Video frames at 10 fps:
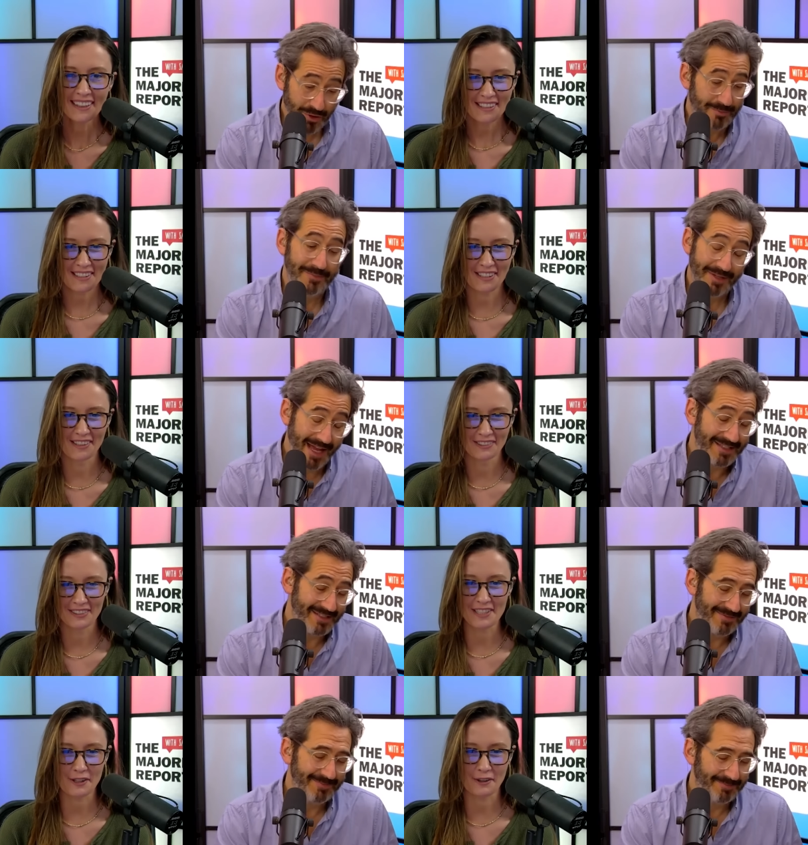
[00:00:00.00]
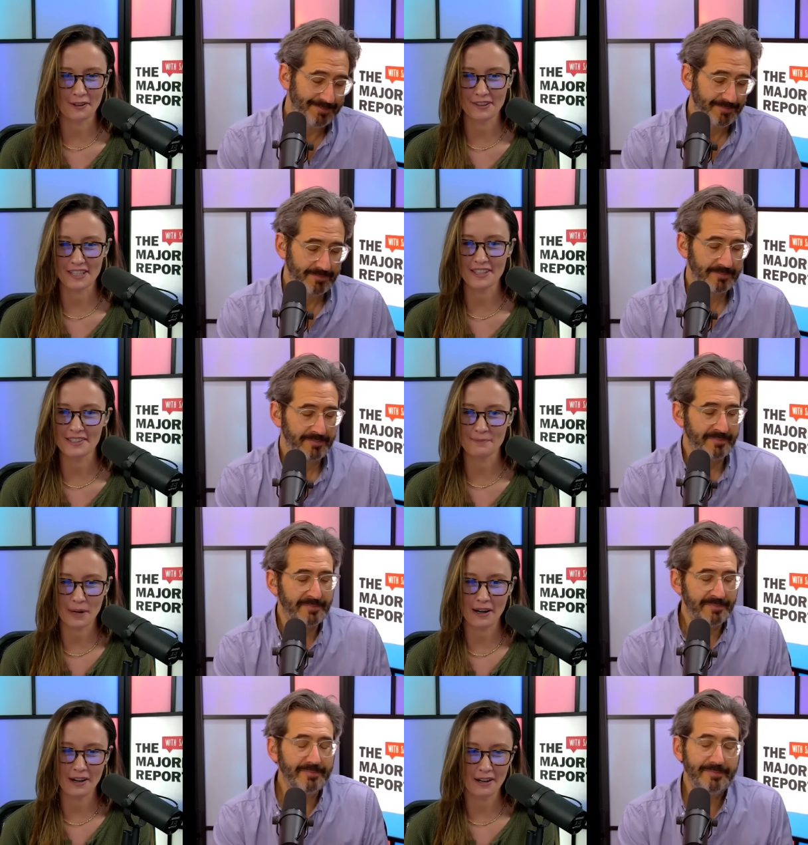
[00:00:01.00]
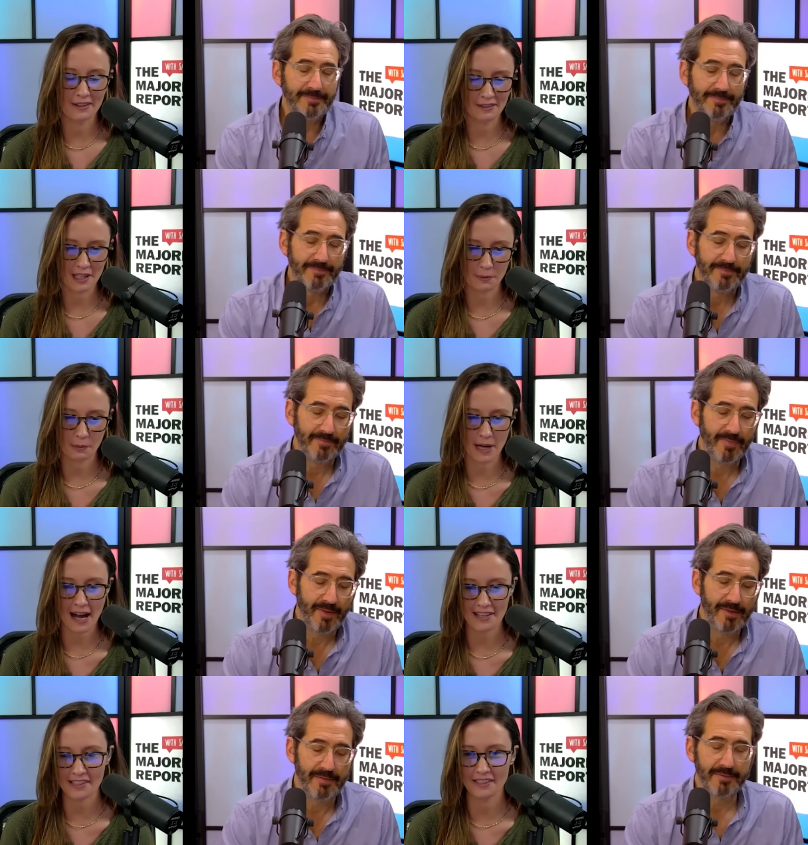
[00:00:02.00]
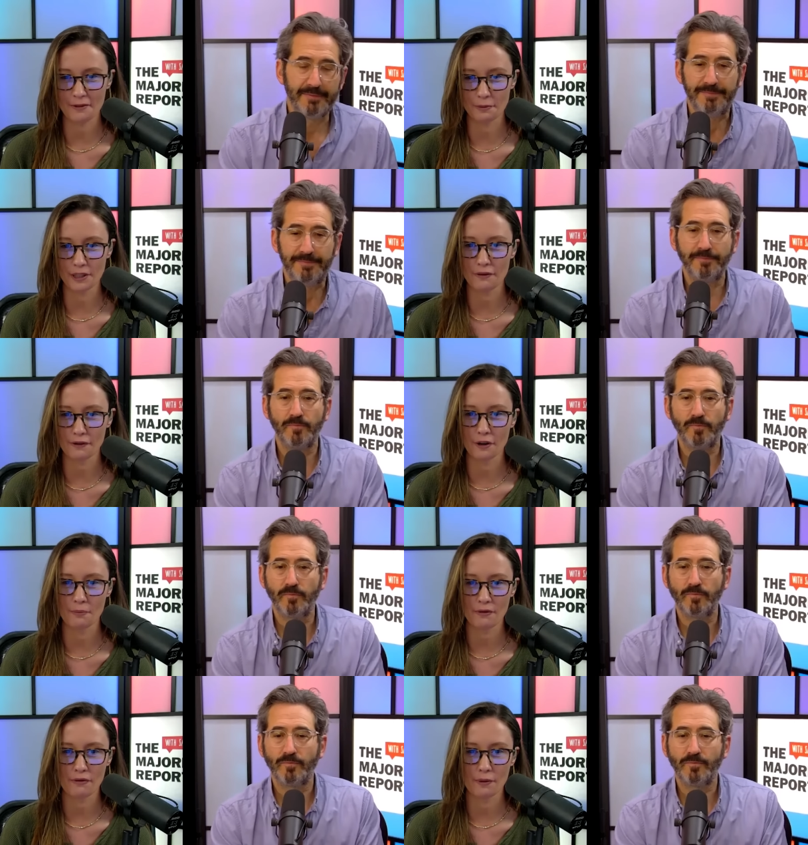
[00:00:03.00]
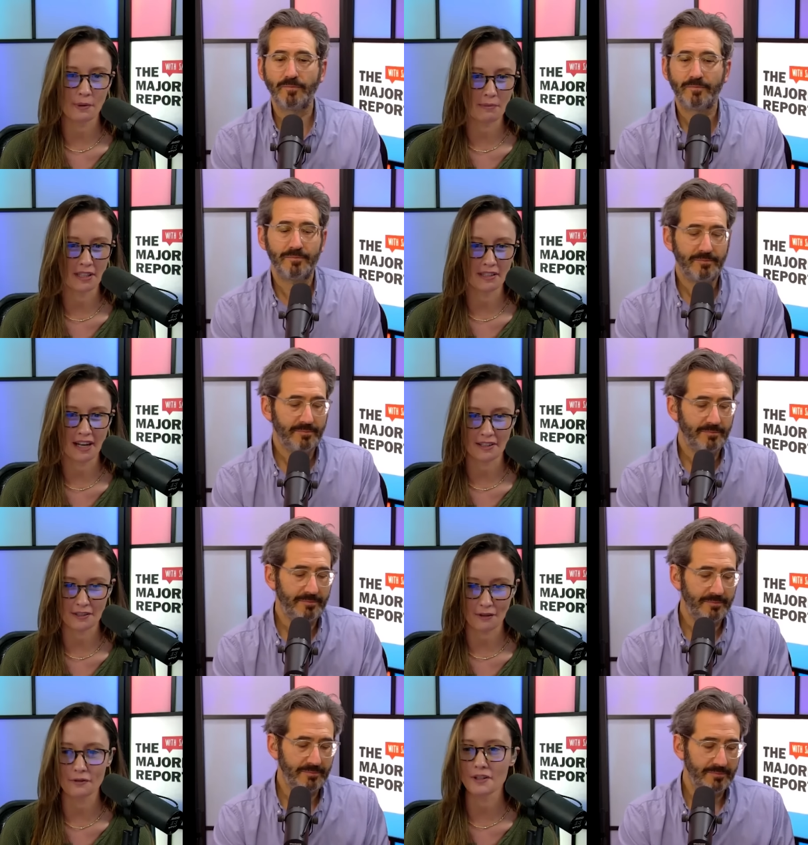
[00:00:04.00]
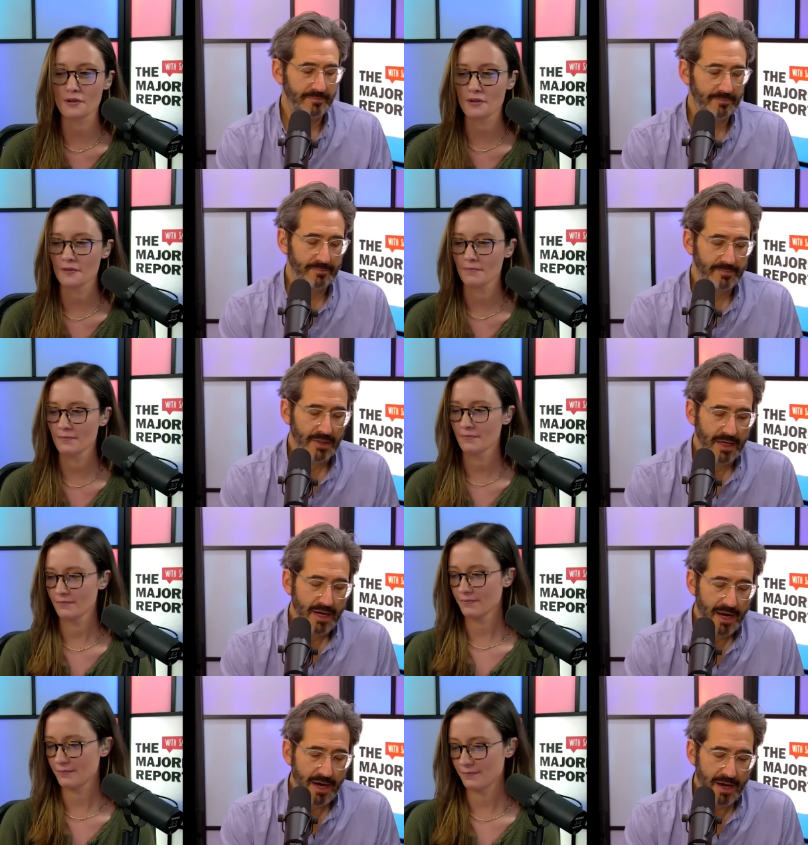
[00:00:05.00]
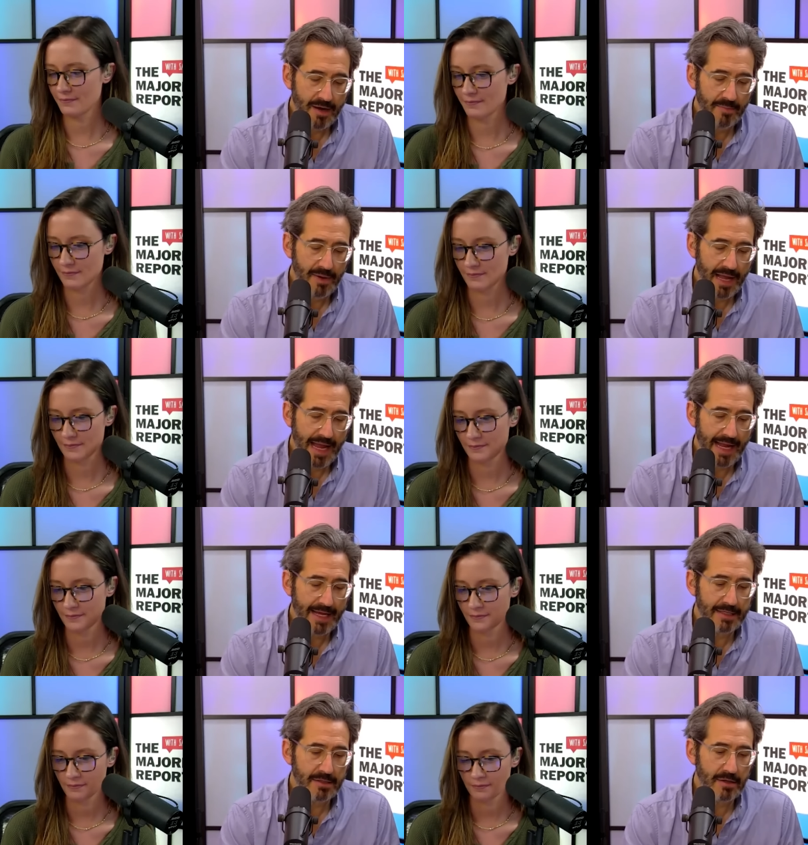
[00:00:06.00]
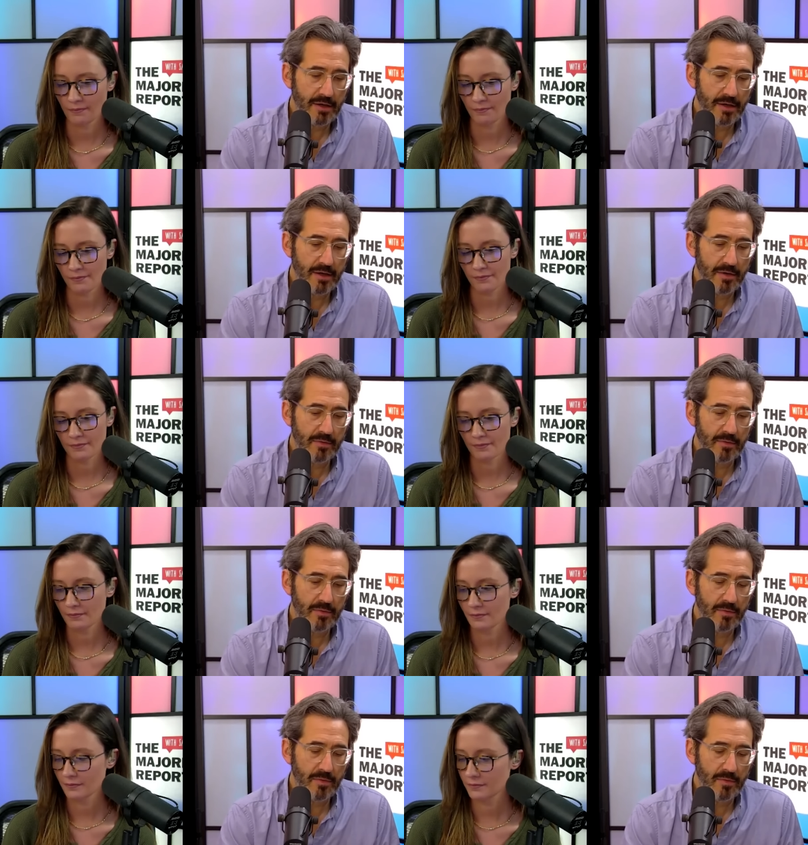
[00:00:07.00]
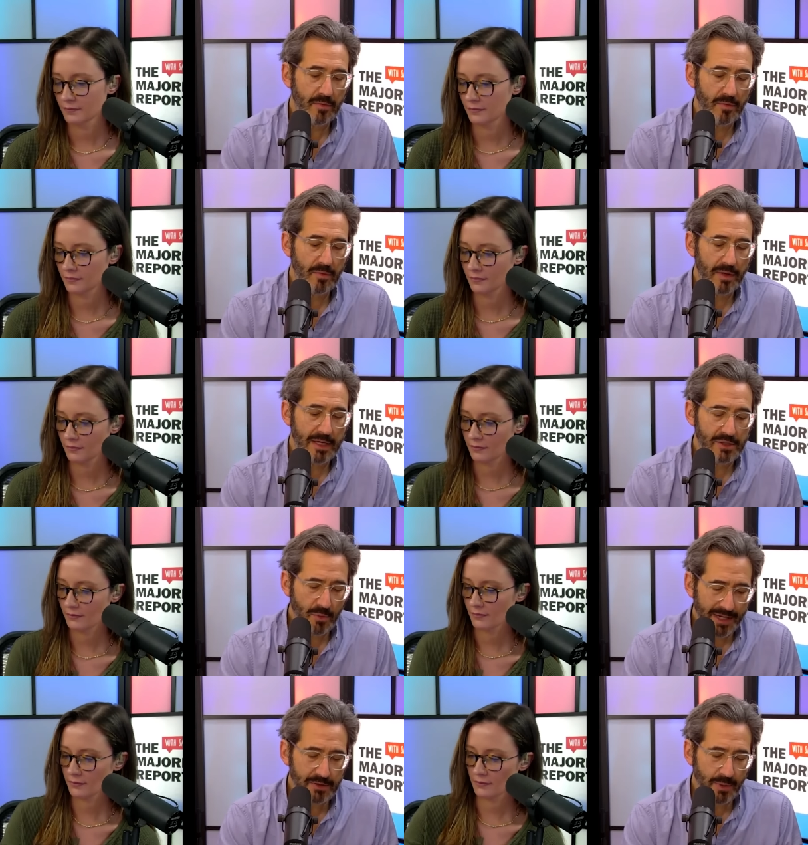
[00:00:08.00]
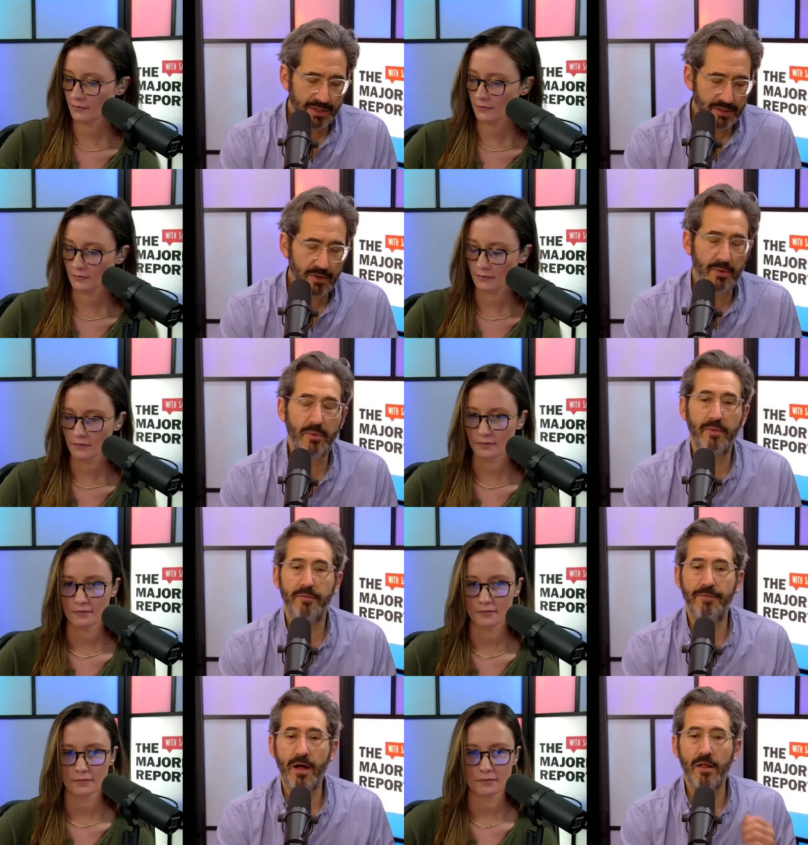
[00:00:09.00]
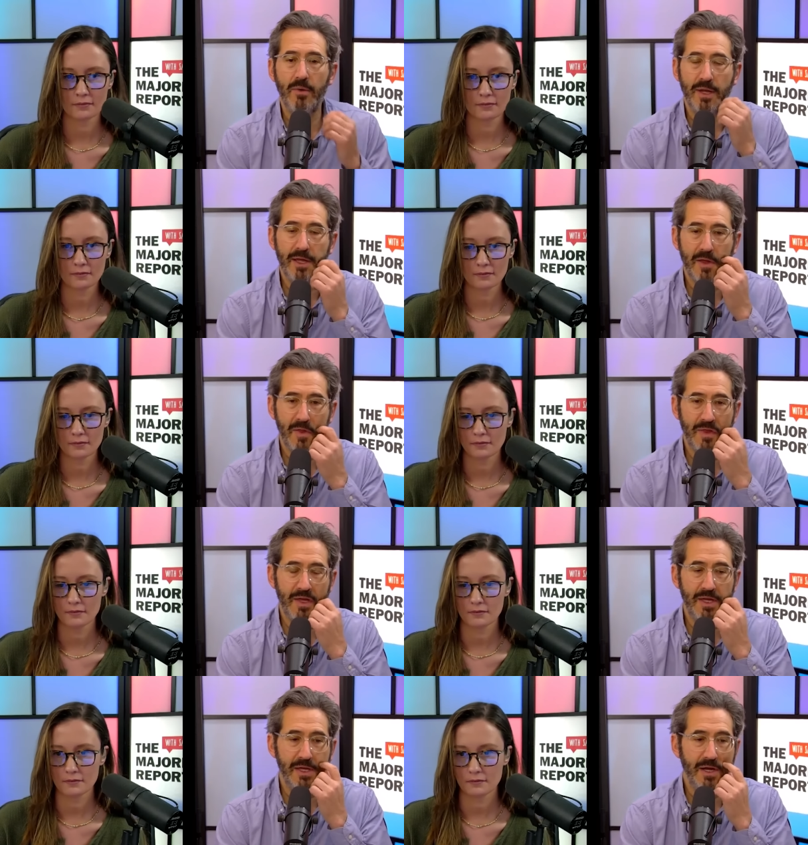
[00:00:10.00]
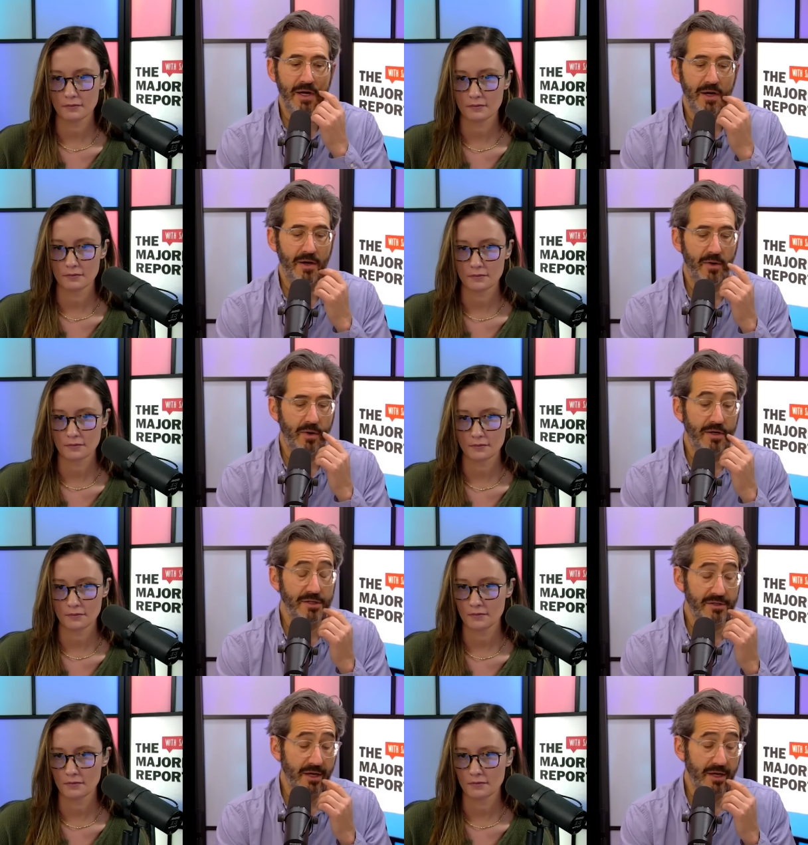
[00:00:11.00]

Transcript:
Speaker 1: true. so yes. these are these uh, these were passed and then reaffirmed before women had suffrage.
Speaker 2: Um, and uh, in 2022, following the uh, or I should